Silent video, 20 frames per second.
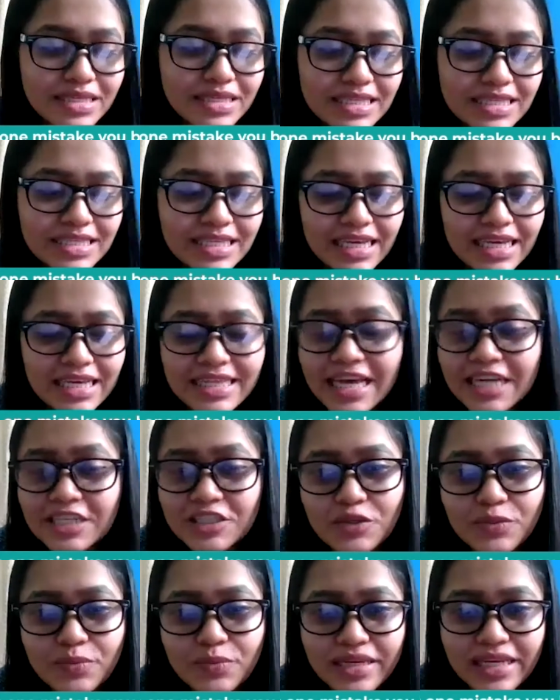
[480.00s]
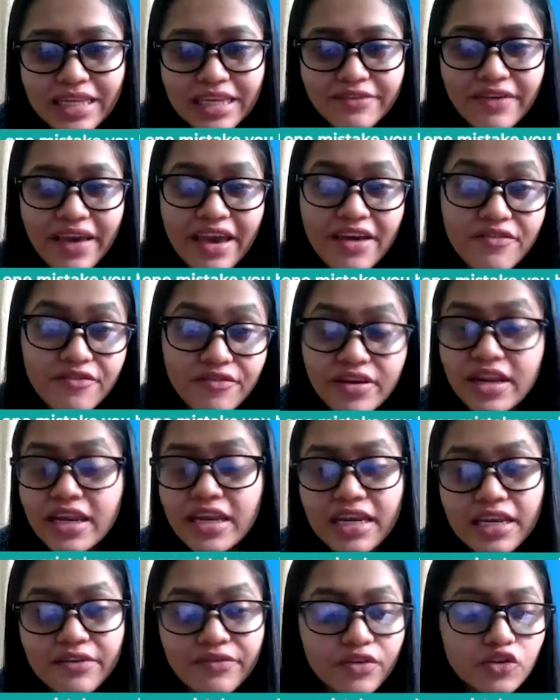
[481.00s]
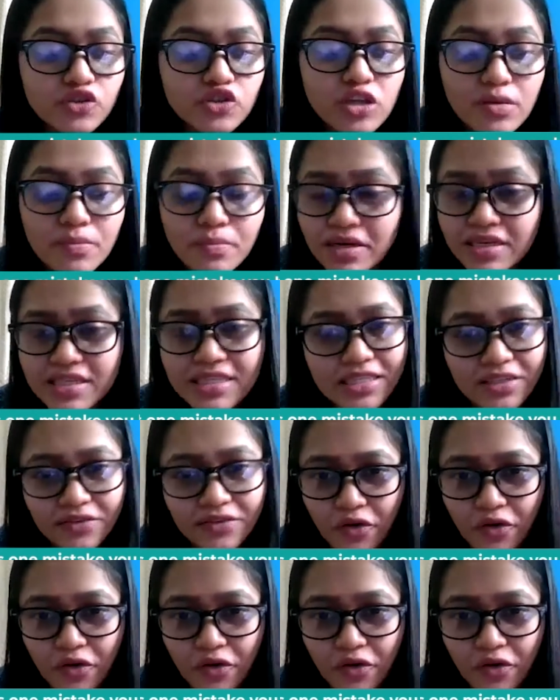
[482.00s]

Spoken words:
mistake that you believe every individual must